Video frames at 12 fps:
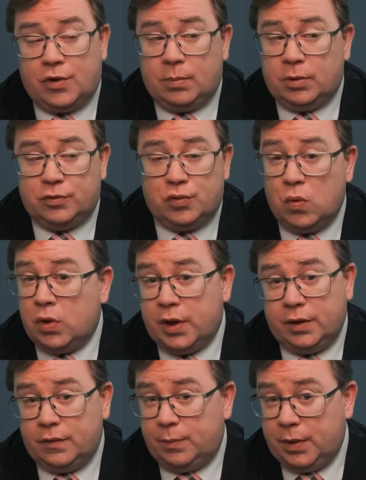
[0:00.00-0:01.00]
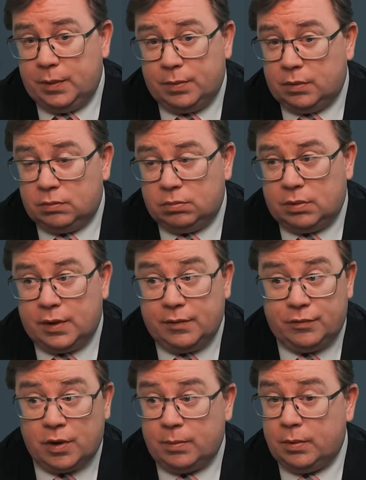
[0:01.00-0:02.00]
trouble talking to people. They
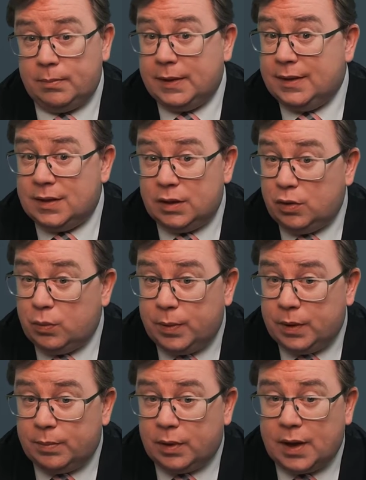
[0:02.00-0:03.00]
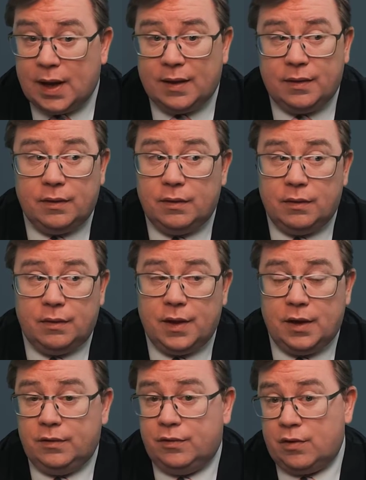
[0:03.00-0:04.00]
have trouble meeting new people, and
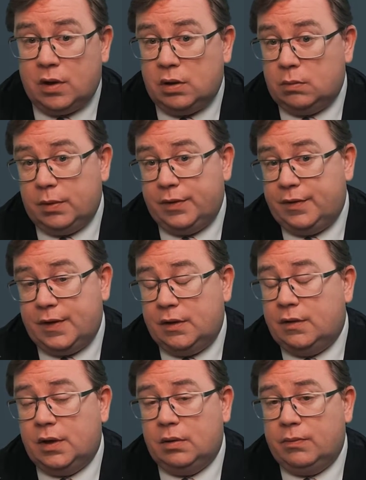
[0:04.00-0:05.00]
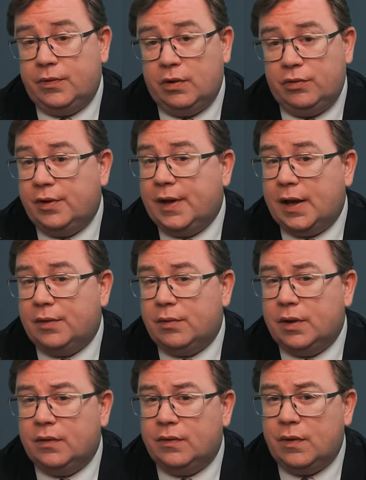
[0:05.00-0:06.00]
they struggle with attending social
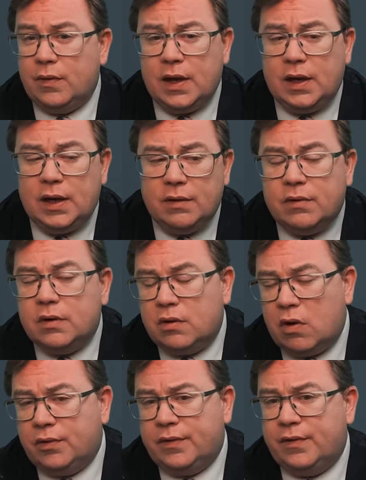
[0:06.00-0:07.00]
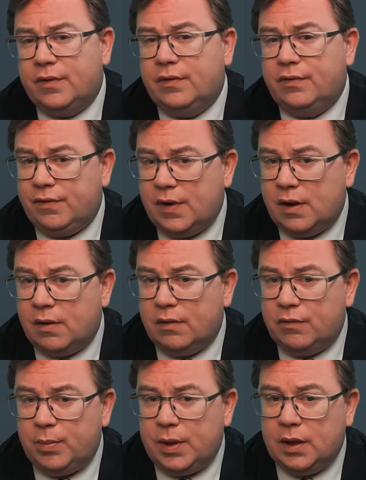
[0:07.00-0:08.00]
gatherings. So they live in constant fear
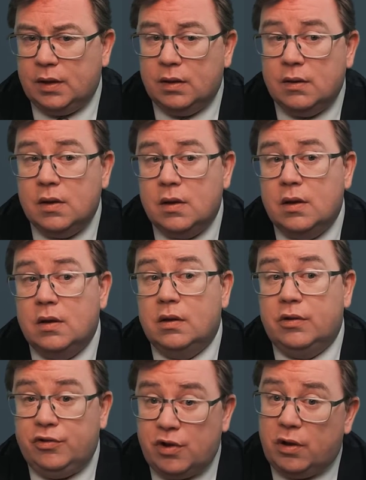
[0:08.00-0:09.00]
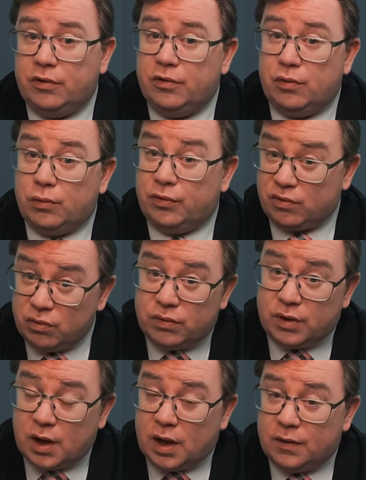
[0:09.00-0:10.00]
of being judged or
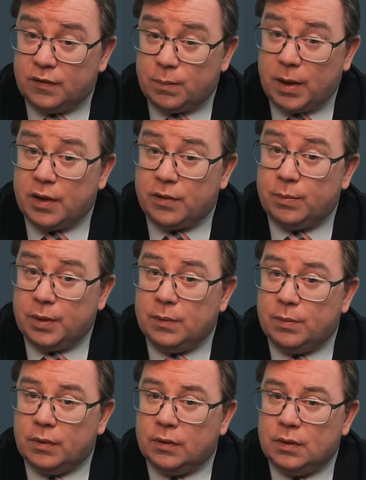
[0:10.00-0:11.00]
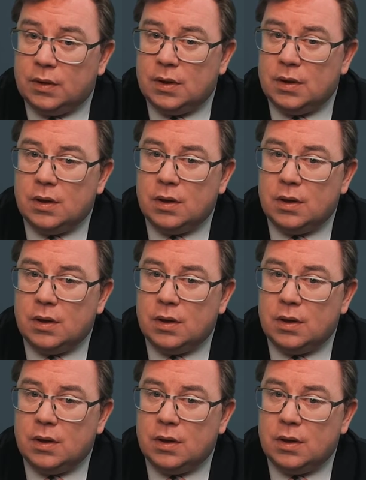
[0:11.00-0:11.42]
scrutinized by other people.